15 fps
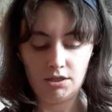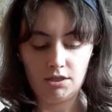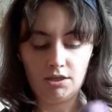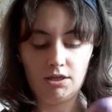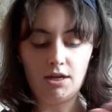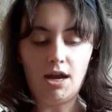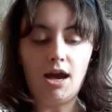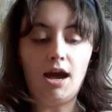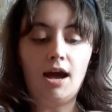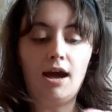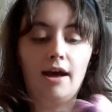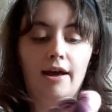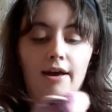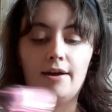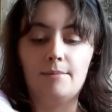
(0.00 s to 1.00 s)
something
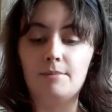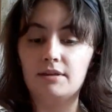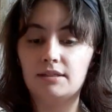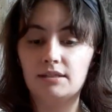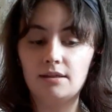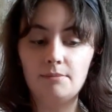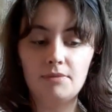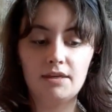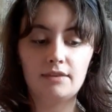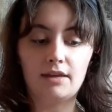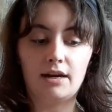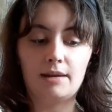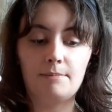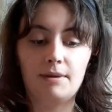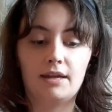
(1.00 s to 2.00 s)
that I picked up
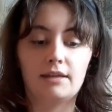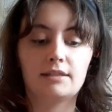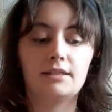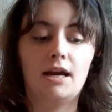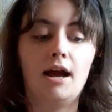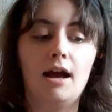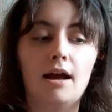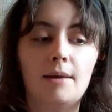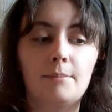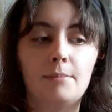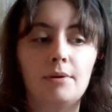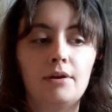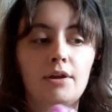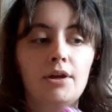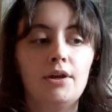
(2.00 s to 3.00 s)

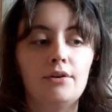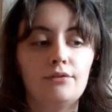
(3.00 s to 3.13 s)
from